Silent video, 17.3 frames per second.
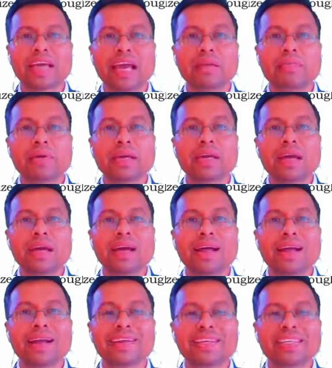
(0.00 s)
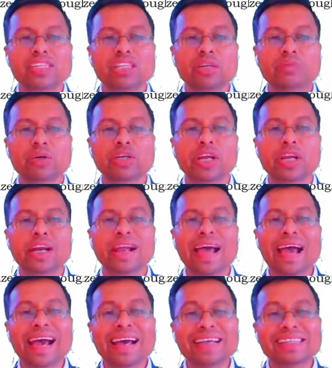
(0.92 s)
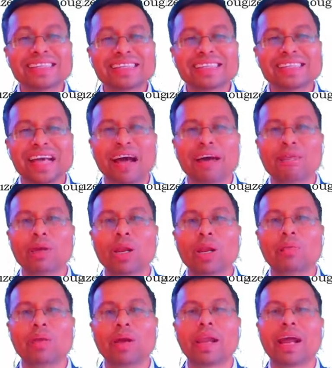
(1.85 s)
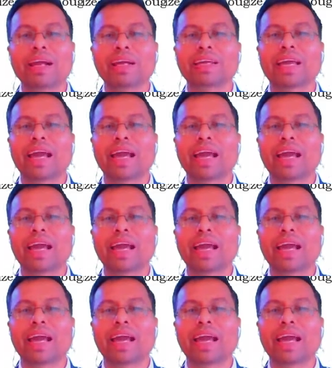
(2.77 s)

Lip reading: can be distributed as it is available and